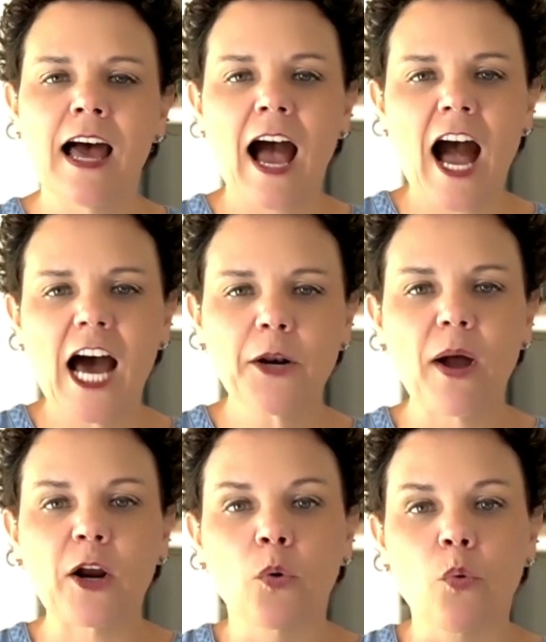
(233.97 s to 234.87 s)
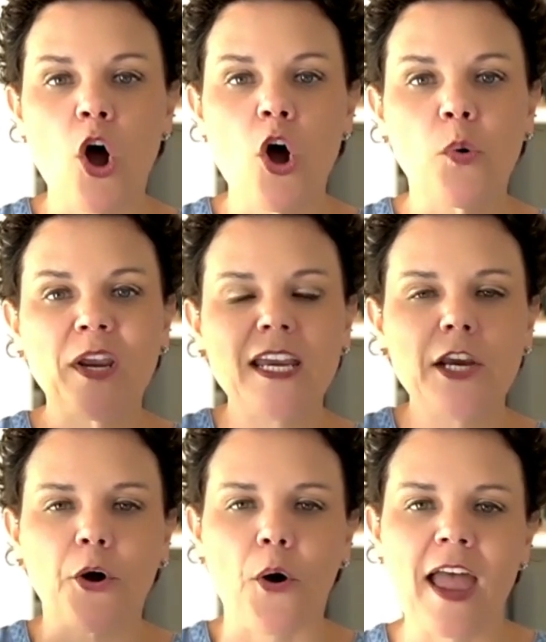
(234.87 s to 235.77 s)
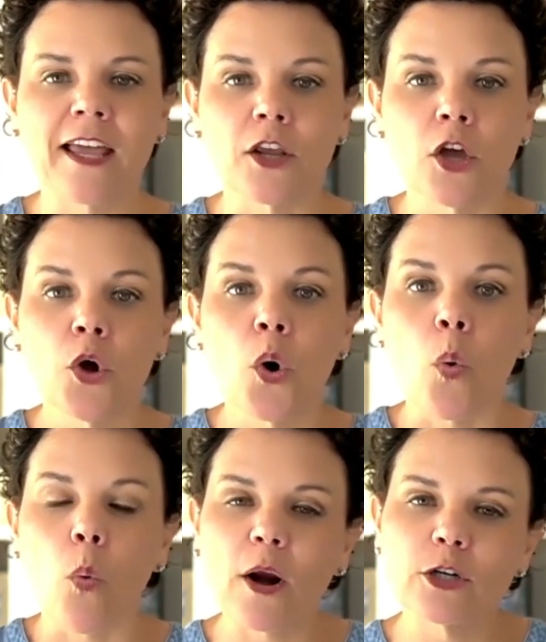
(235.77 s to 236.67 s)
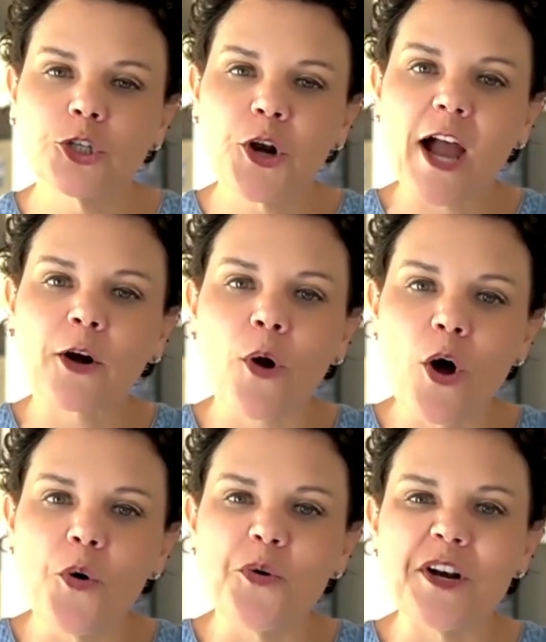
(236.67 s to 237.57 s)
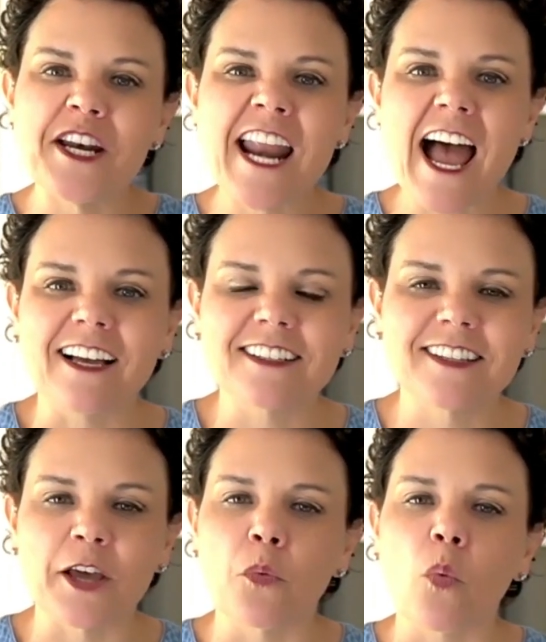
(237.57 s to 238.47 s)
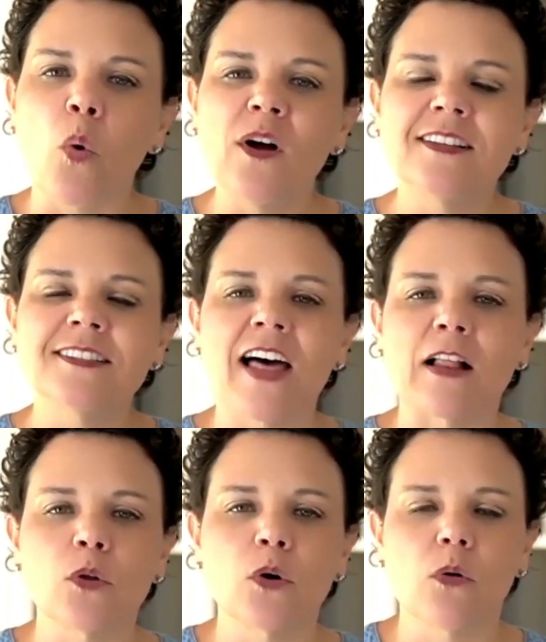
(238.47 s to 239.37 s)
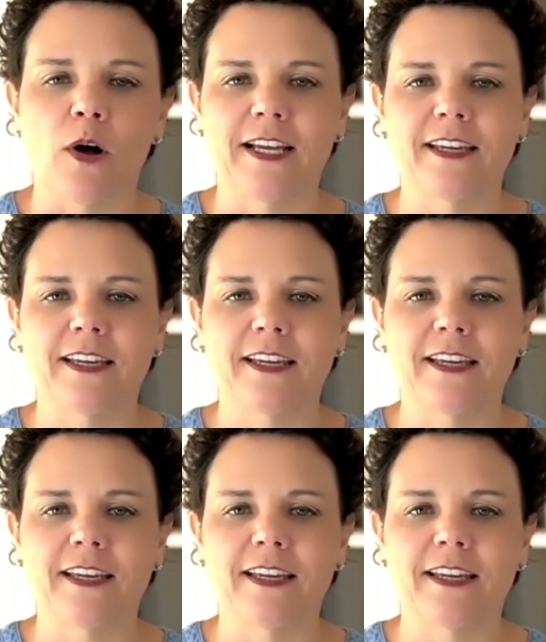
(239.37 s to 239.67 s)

how do I grow here? And where should I grow next? And what does that look like?